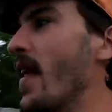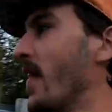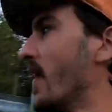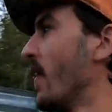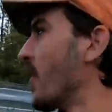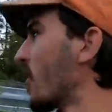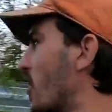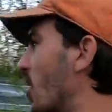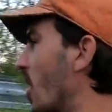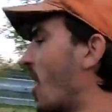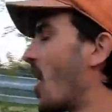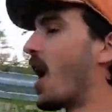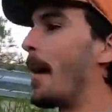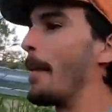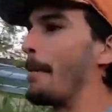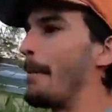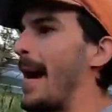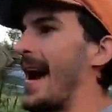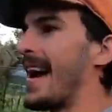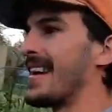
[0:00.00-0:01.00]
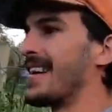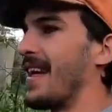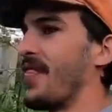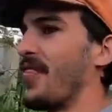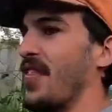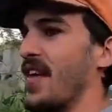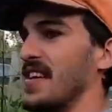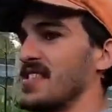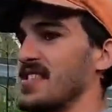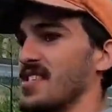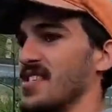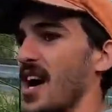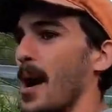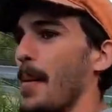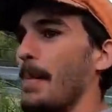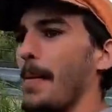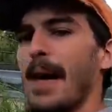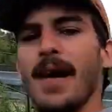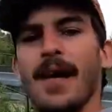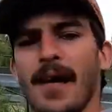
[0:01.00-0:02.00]
the little car, pack the things
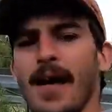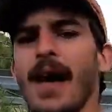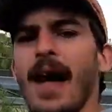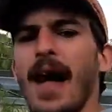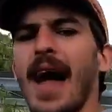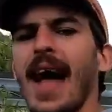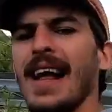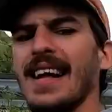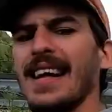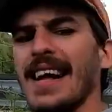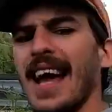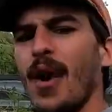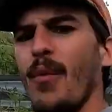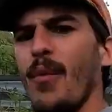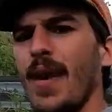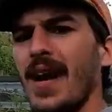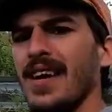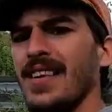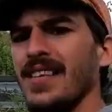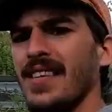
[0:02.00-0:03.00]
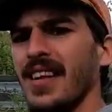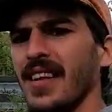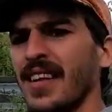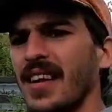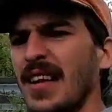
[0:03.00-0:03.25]
up, and get ready to